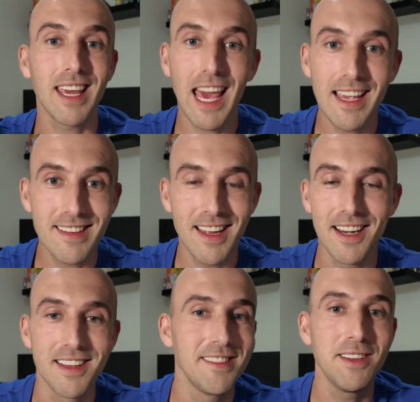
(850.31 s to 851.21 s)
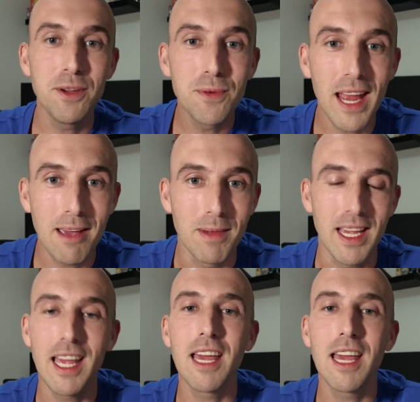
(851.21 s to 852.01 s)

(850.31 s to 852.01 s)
case studies, you name it.